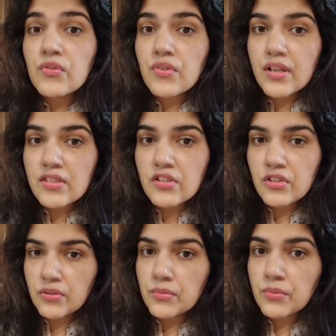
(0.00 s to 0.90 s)

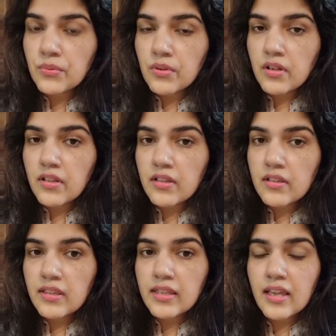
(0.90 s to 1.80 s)
trust you,
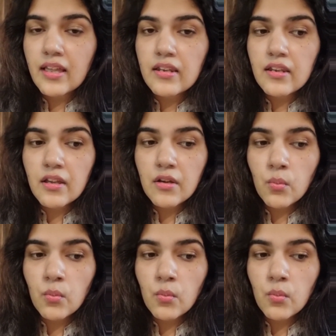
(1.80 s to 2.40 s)
they can